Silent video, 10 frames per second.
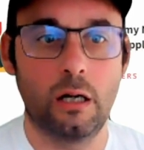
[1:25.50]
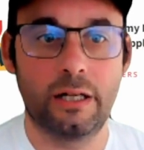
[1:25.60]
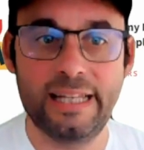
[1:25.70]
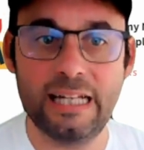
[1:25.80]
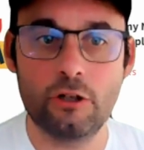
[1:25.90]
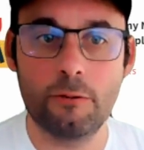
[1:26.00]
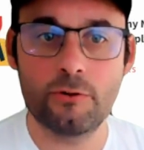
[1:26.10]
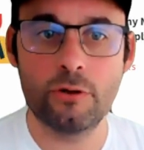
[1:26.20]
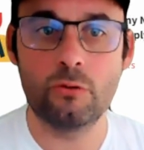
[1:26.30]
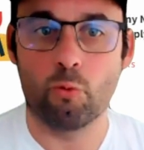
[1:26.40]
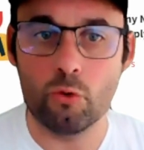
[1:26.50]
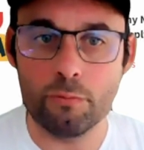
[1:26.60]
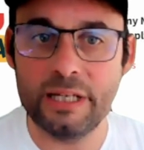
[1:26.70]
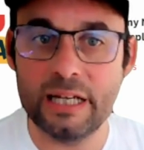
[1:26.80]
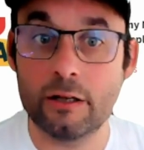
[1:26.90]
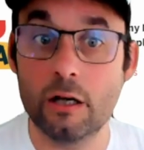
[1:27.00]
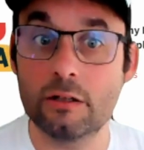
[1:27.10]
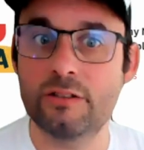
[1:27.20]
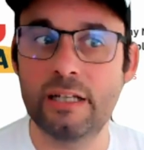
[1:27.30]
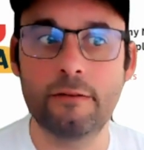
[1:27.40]
that option would be a
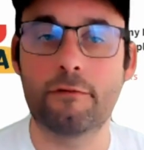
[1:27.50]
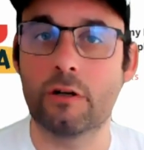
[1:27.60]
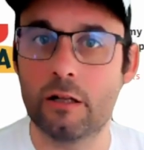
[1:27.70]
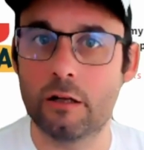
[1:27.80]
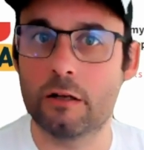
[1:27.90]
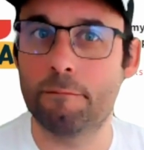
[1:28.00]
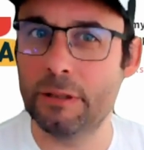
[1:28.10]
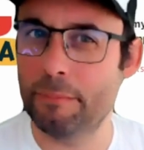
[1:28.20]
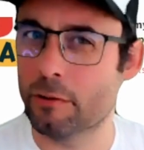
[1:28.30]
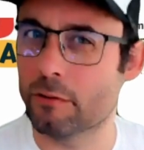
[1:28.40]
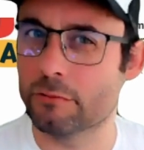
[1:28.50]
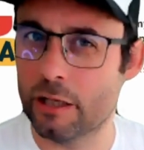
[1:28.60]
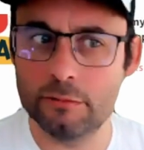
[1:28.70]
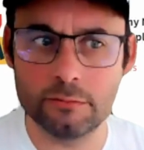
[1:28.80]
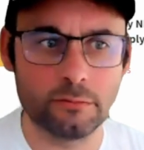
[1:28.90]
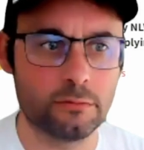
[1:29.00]
godsend for a lot of people, no?